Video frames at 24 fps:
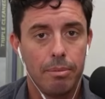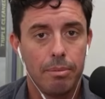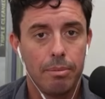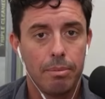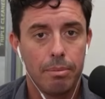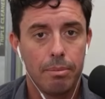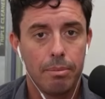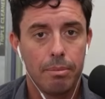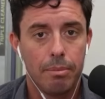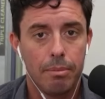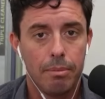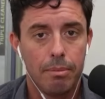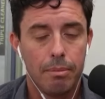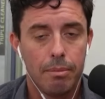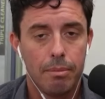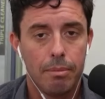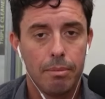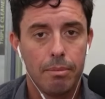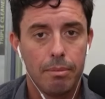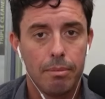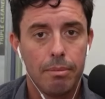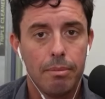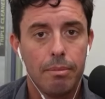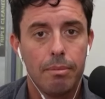
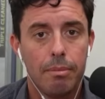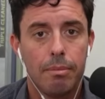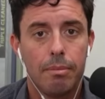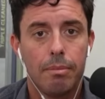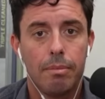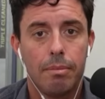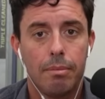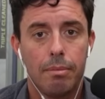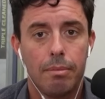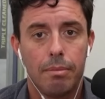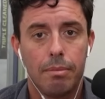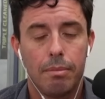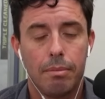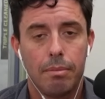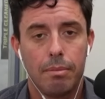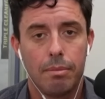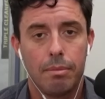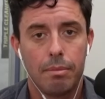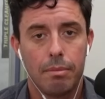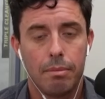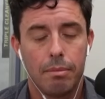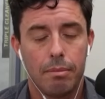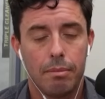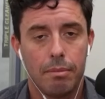
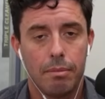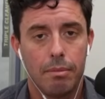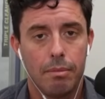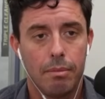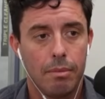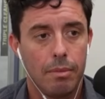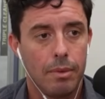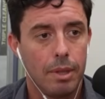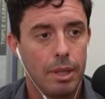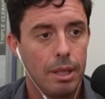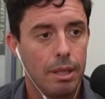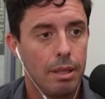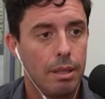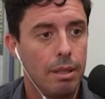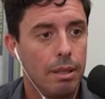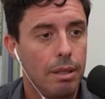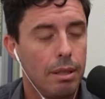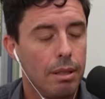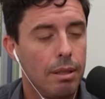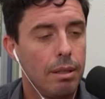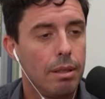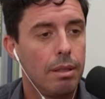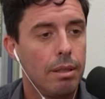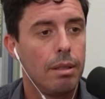
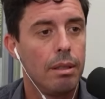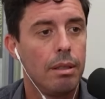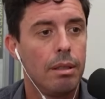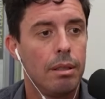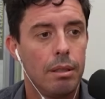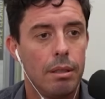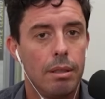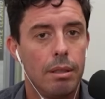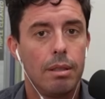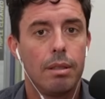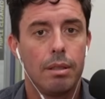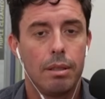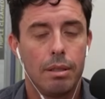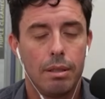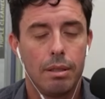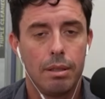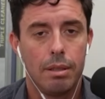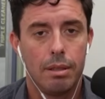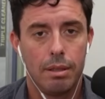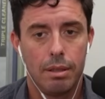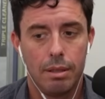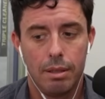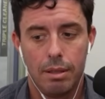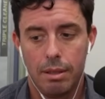
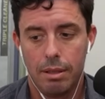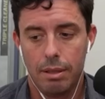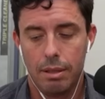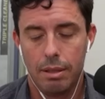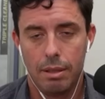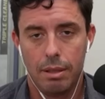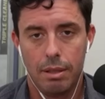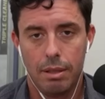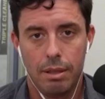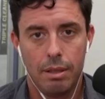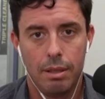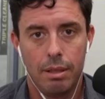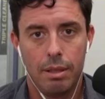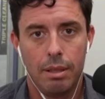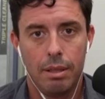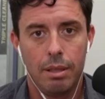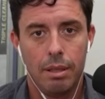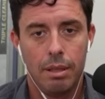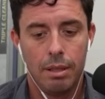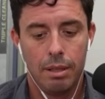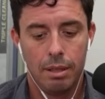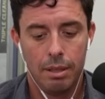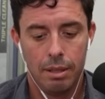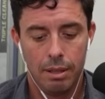
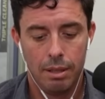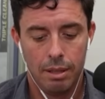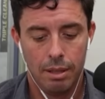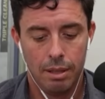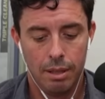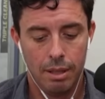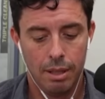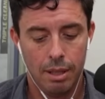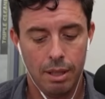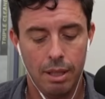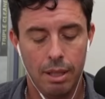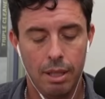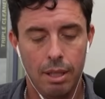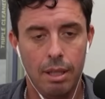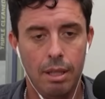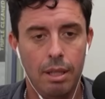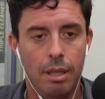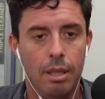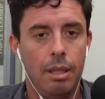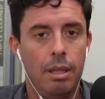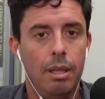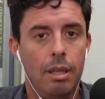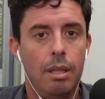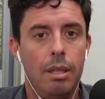
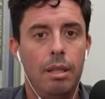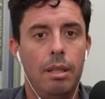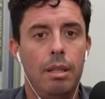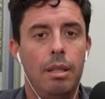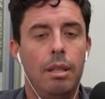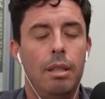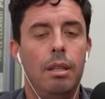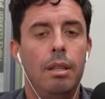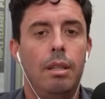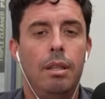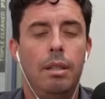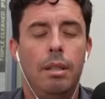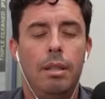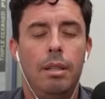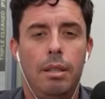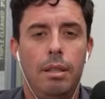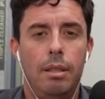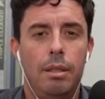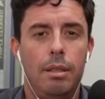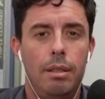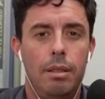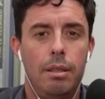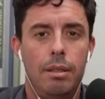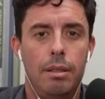
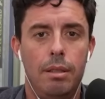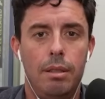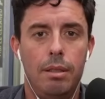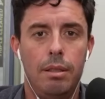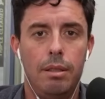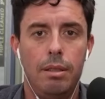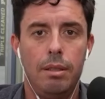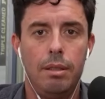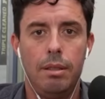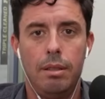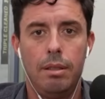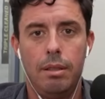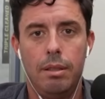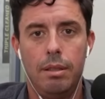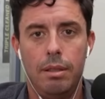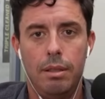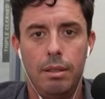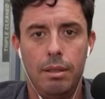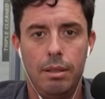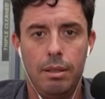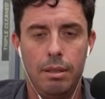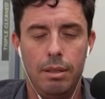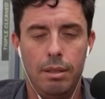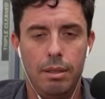No words are spoken by the person on screen.